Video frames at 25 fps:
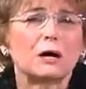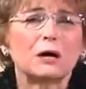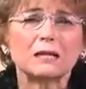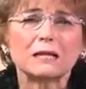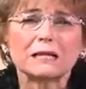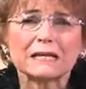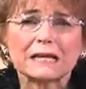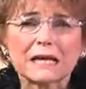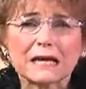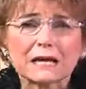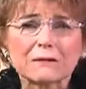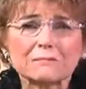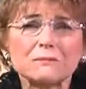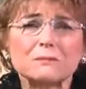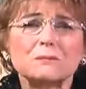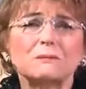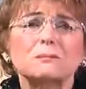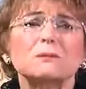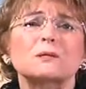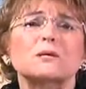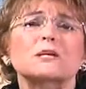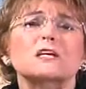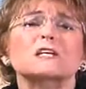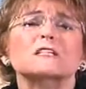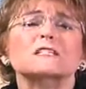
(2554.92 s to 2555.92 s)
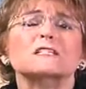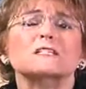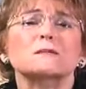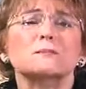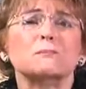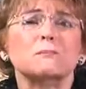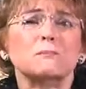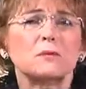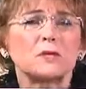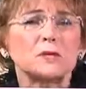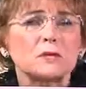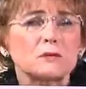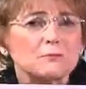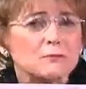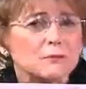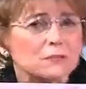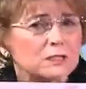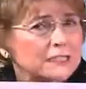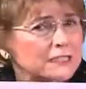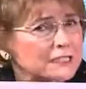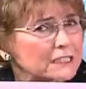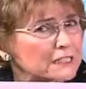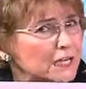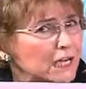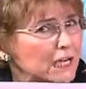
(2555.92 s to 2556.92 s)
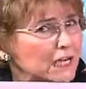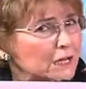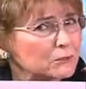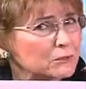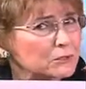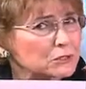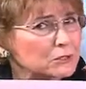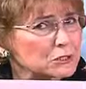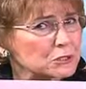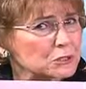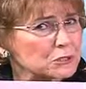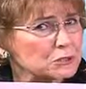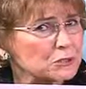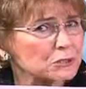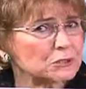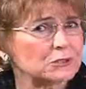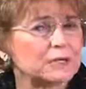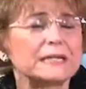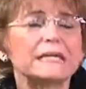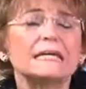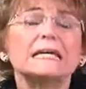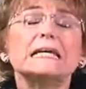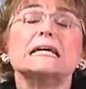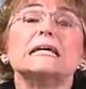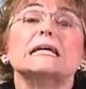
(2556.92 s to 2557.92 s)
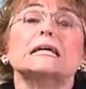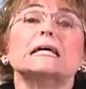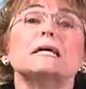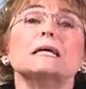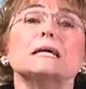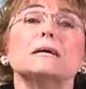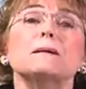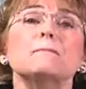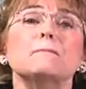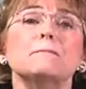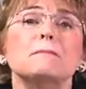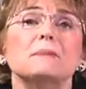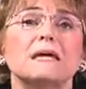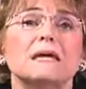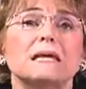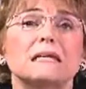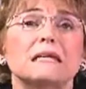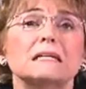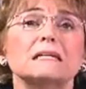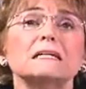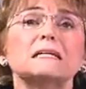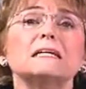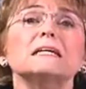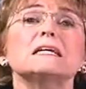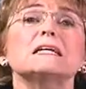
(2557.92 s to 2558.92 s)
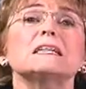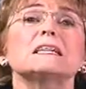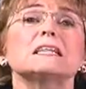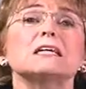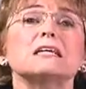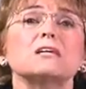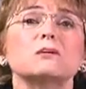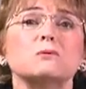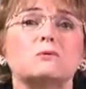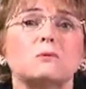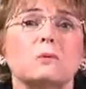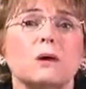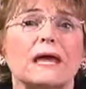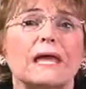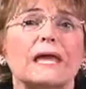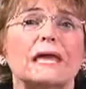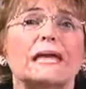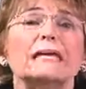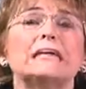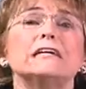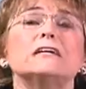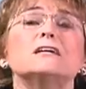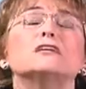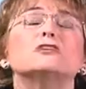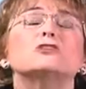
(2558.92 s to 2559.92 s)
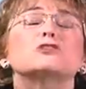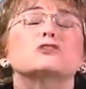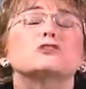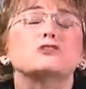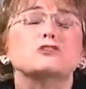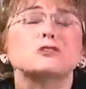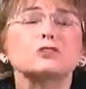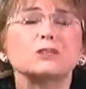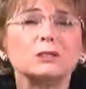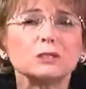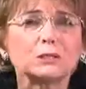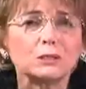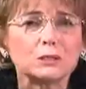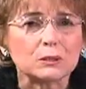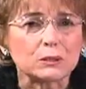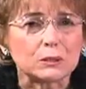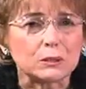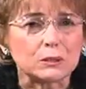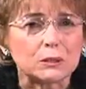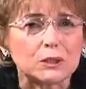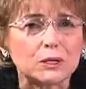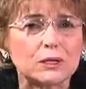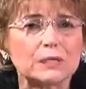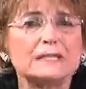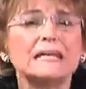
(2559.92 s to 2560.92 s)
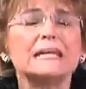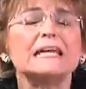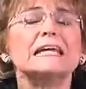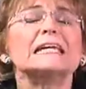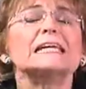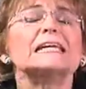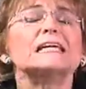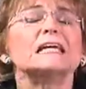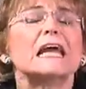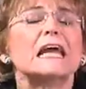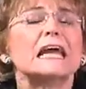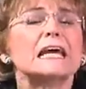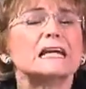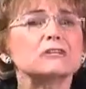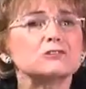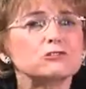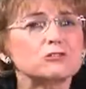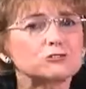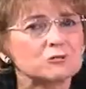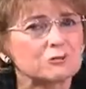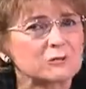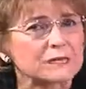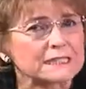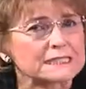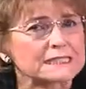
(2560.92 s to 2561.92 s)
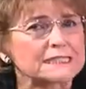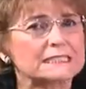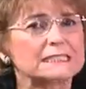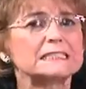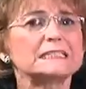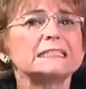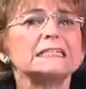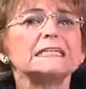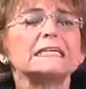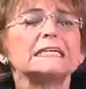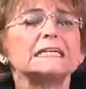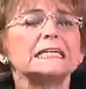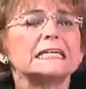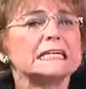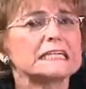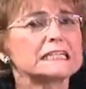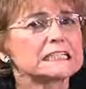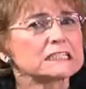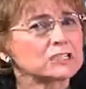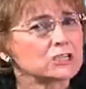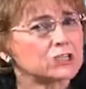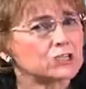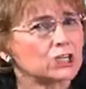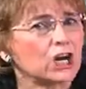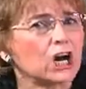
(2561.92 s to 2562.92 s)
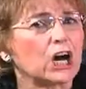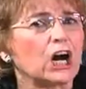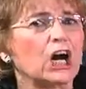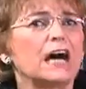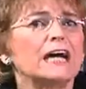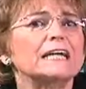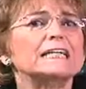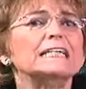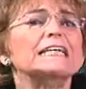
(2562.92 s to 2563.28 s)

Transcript: happened because the people in our story committed their way to the Lord and trusted in God